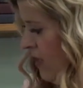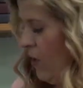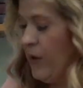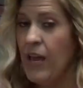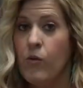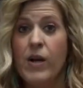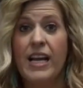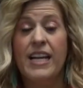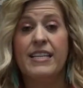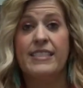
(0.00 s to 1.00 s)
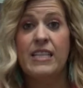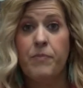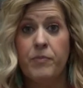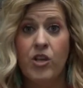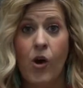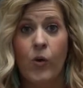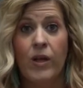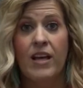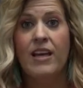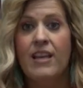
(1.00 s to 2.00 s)
Okay, we're gonna tiptoe.
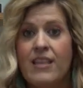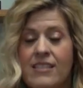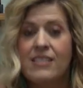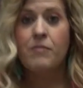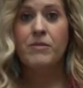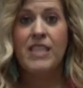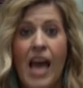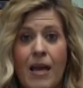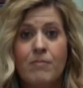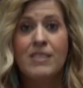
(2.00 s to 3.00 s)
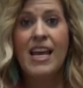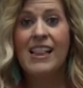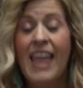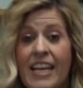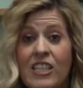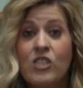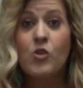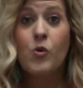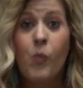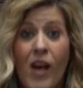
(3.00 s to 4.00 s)
Sometimes I like
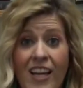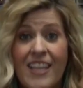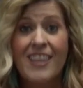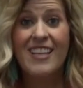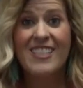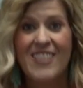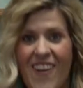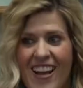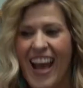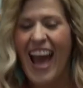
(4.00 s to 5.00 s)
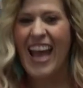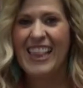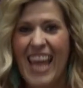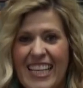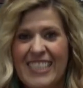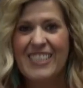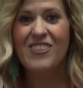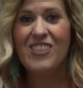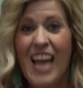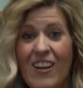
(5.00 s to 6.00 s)
to walk in the dark. I like
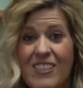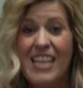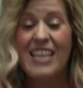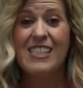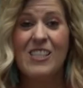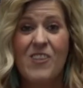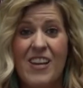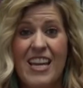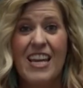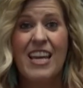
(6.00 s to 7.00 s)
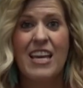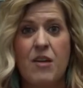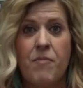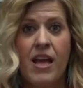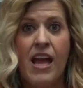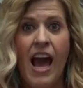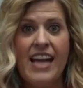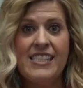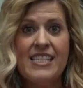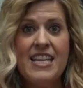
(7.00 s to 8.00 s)
to shout and scream.
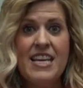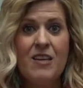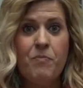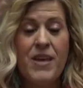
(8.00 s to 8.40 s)
I sneak